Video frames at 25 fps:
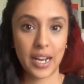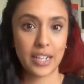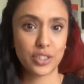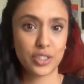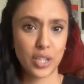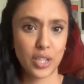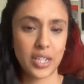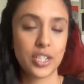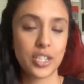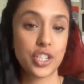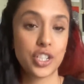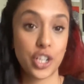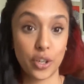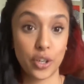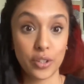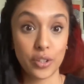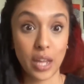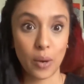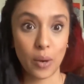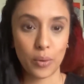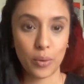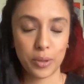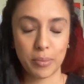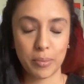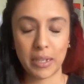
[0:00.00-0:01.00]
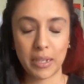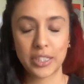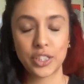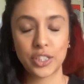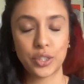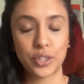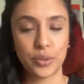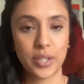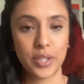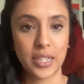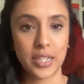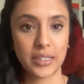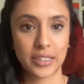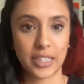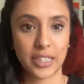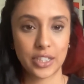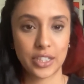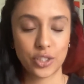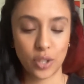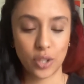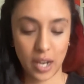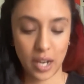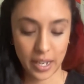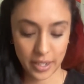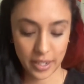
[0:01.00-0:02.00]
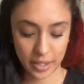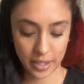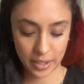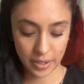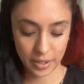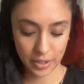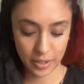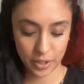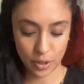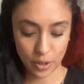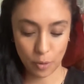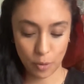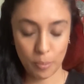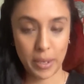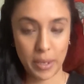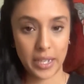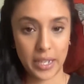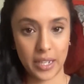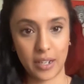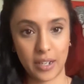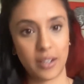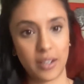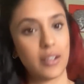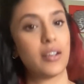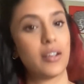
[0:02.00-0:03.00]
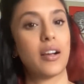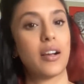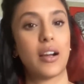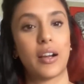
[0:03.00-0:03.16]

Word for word: I try to share that with my students and try to, you know, make it a,